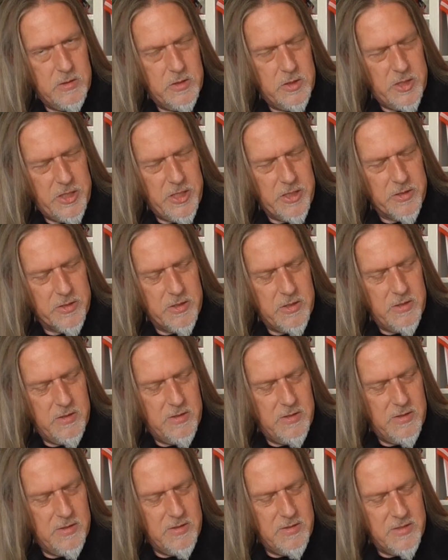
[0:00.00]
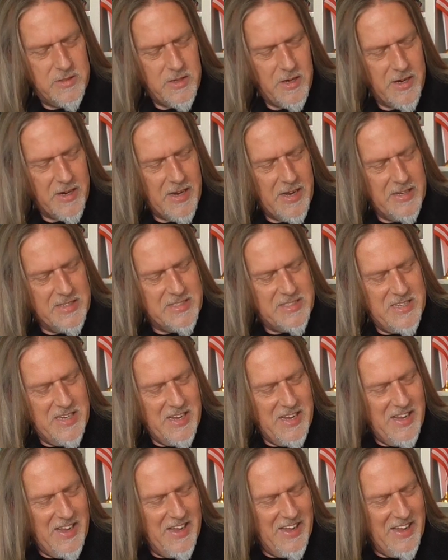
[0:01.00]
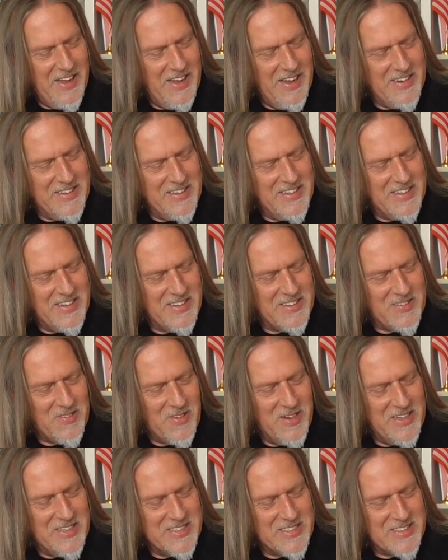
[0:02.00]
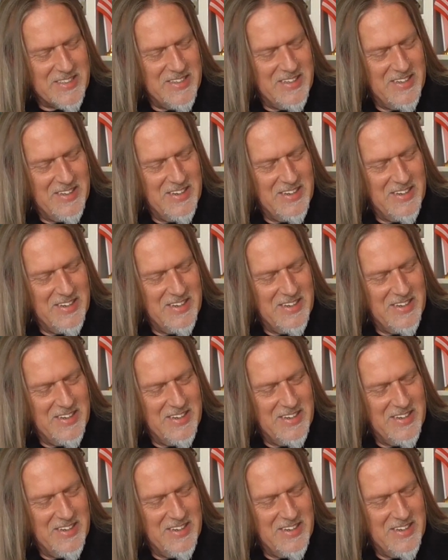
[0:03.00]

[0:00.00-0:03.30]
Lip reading: Shields. Sorry, guys. I did that twice.